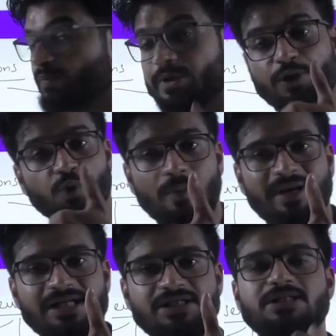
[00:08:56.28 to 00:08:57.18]
would be two
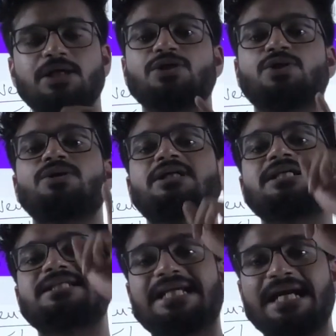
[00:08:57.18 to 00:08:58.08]
appendages. So there
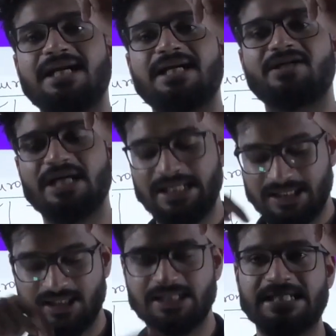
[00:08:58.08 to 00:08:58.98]
is a single
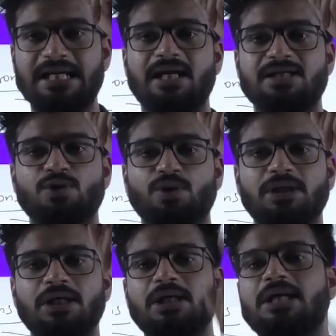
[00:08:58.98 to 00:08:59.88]
dendrite, there is a single axon.
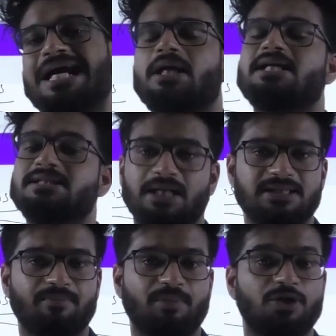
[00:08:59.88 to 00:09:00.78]
Classical
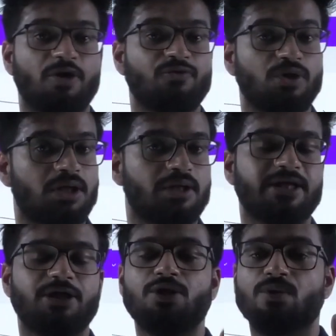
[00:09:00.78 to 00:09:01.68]
example, you have to learn
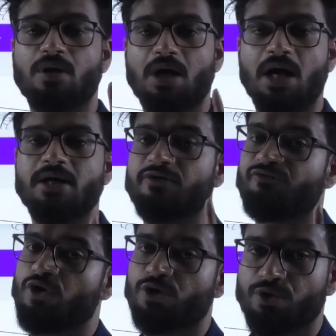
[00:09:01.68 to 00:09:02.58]
it. You can't
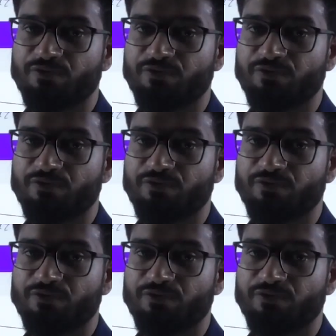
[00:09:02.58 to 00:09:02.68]
afford